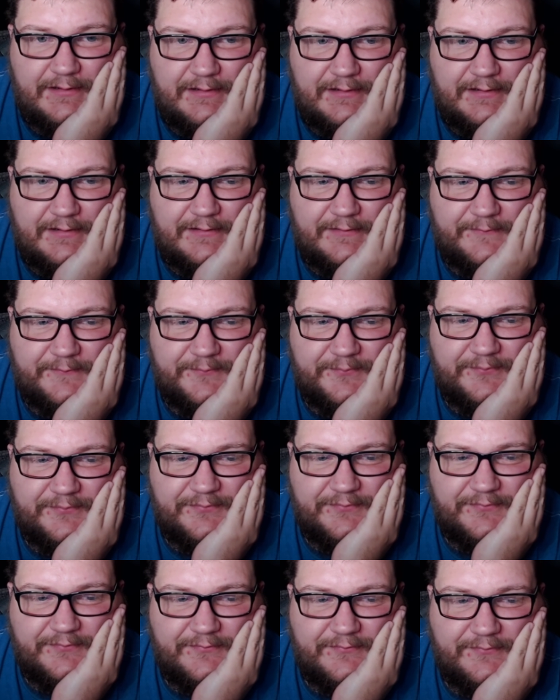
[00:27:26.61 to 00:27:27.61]
Um,
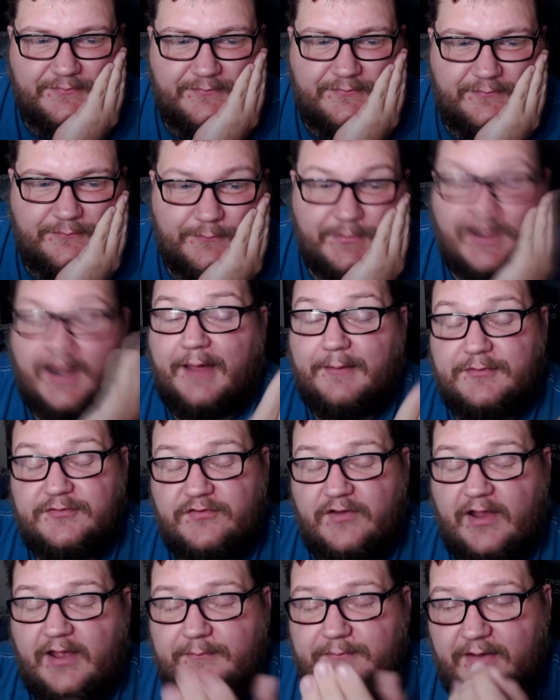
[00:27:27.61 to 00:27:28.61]
but I have a
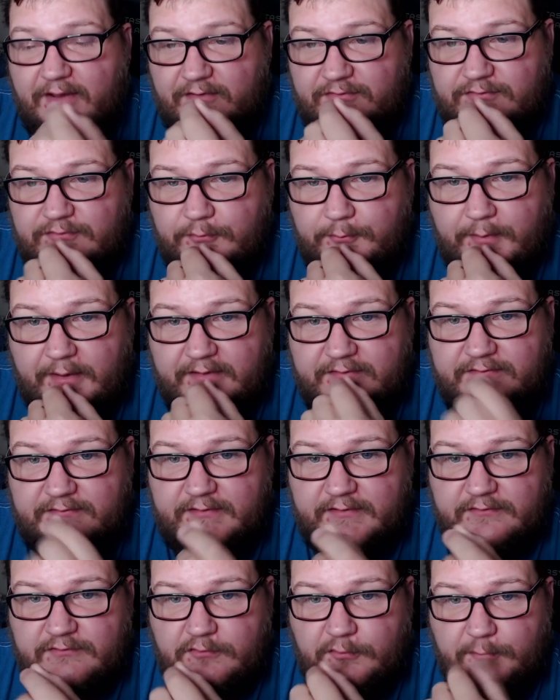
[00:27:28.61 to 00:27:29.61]
job now, so it
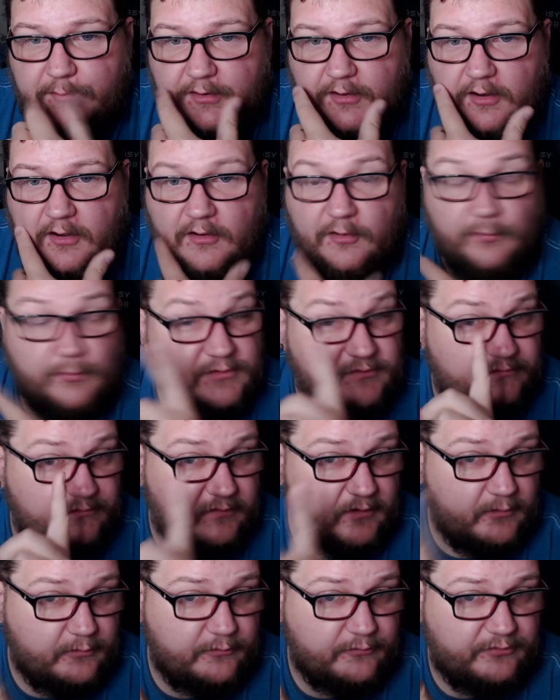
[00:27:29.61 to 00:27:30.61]
makes things a little bit harder. Which
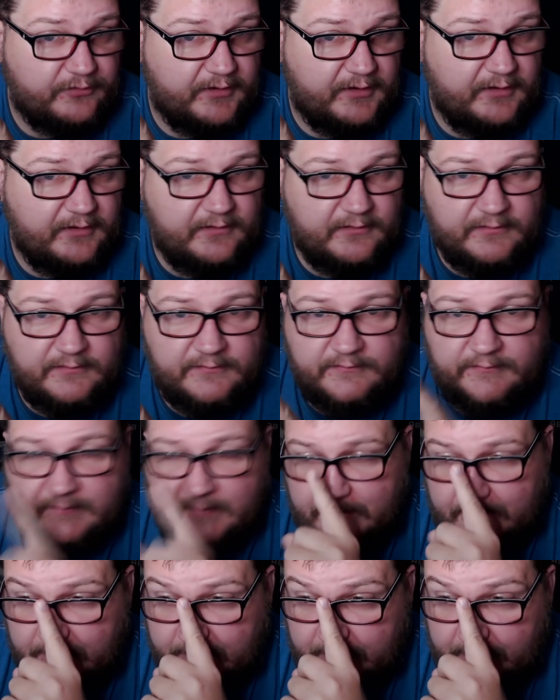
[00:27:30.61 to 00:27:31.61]
another thing is,
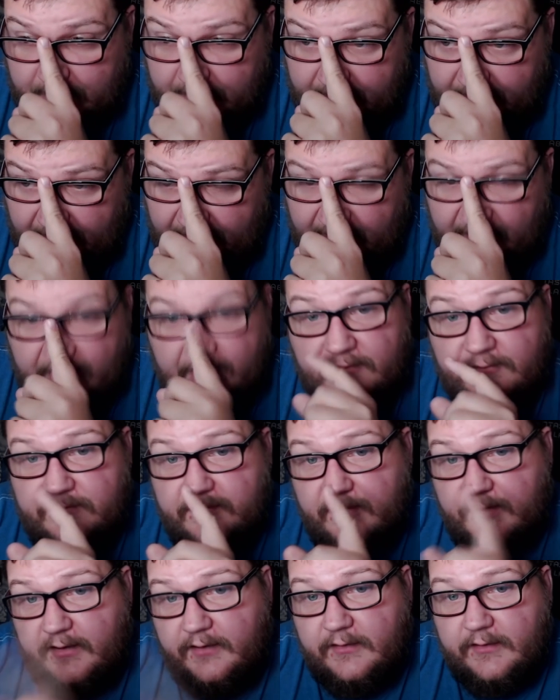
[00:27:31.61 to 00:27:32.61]
I
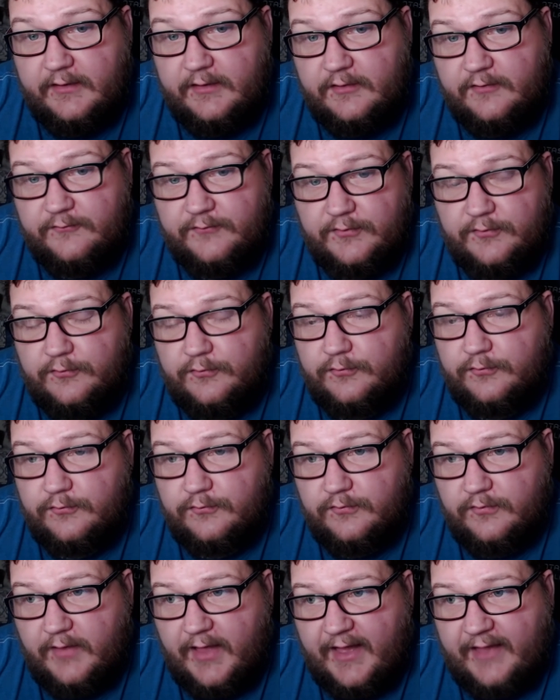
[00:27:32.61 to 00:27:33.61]
had an interview
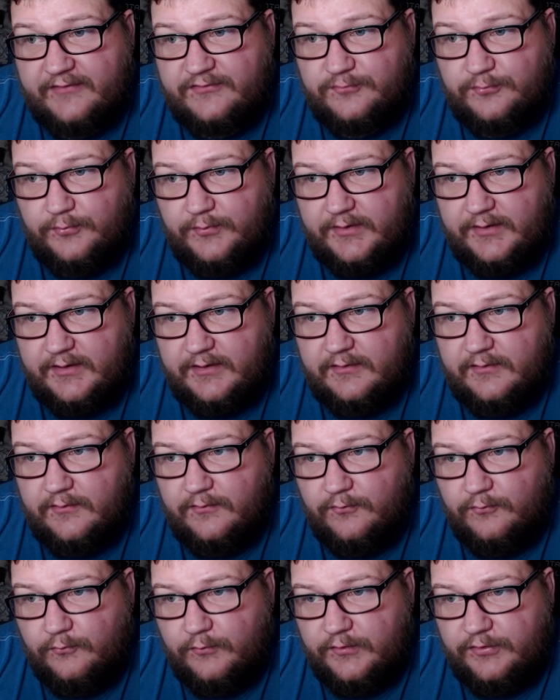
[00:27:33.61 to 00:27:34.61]
last week
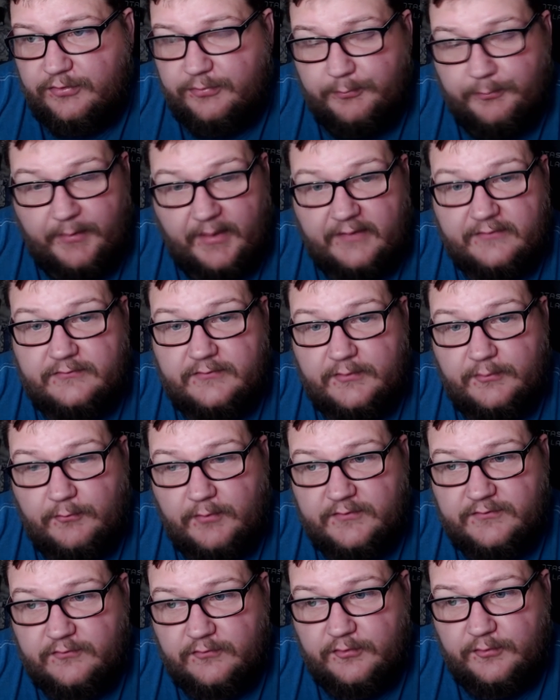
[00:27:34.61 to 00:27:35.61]
with basically
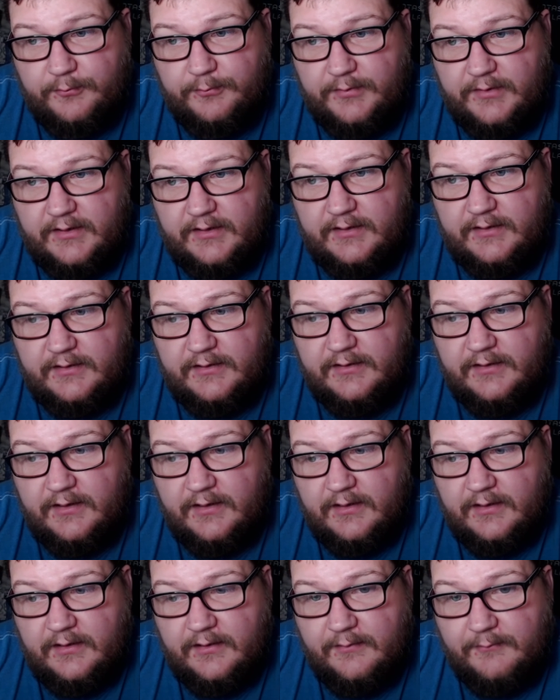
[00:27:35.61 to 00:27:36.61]
what's going to be
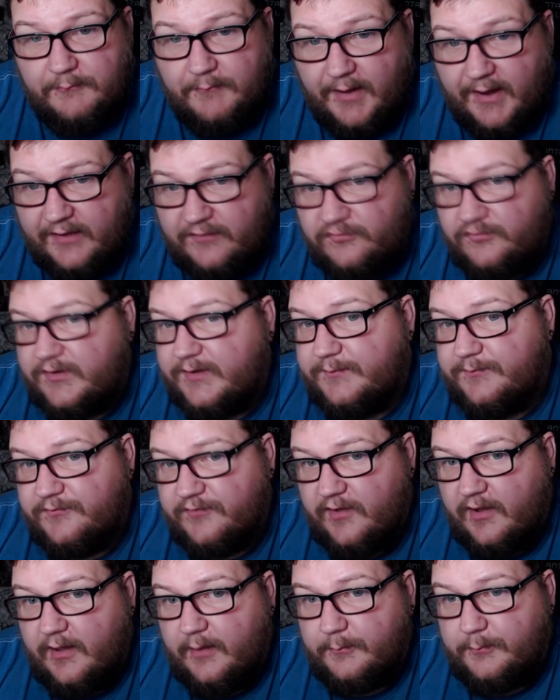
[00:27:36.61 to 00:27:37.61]
my dream
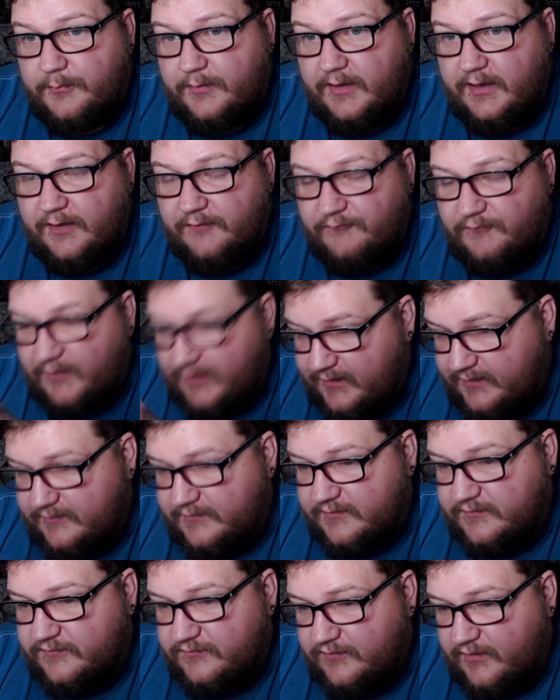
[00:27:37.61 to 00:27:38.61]
job. And if I
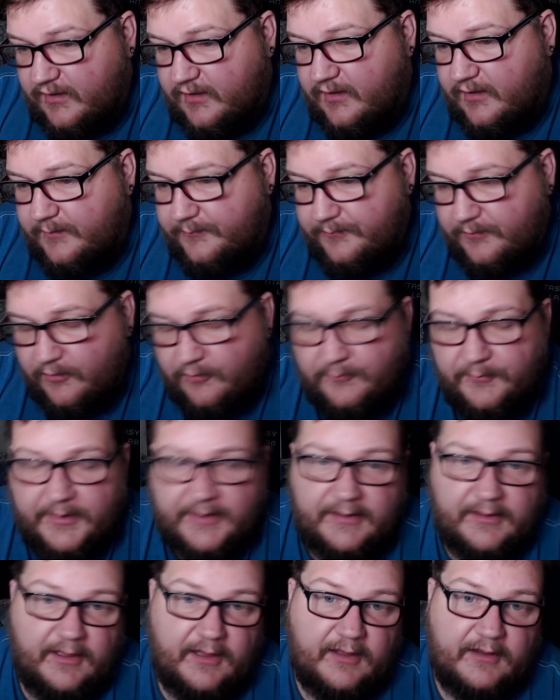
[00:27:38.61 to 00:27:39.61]
get this job, oh
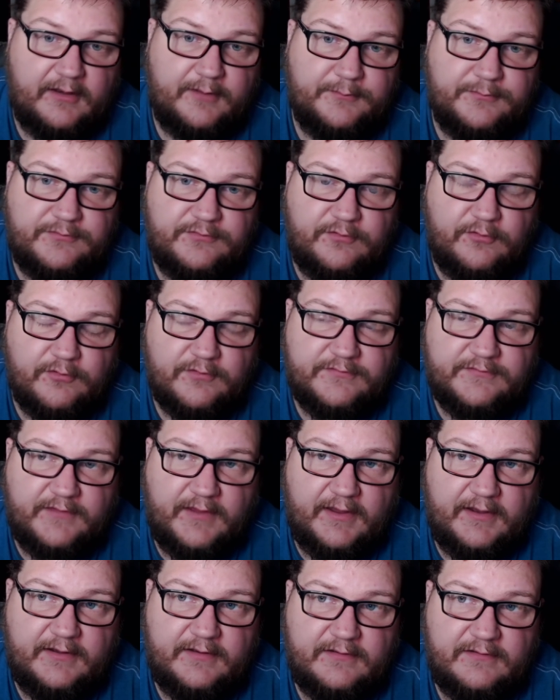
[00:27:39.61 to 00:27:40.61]
my god, I'm so
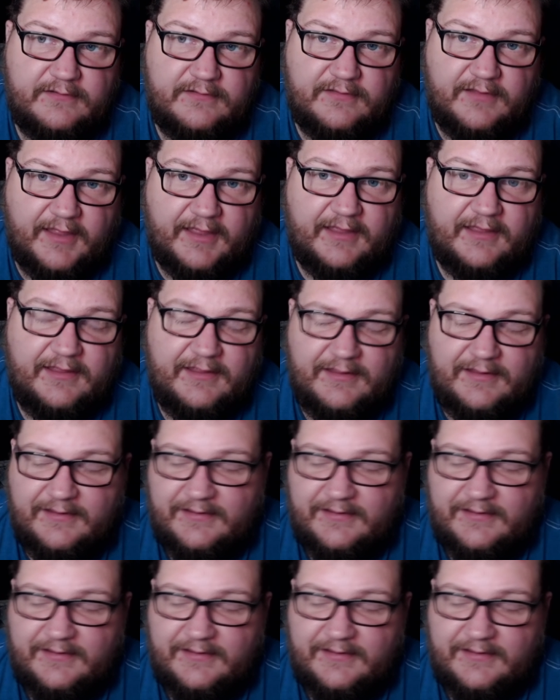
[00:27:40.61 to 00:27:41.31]
excited! Like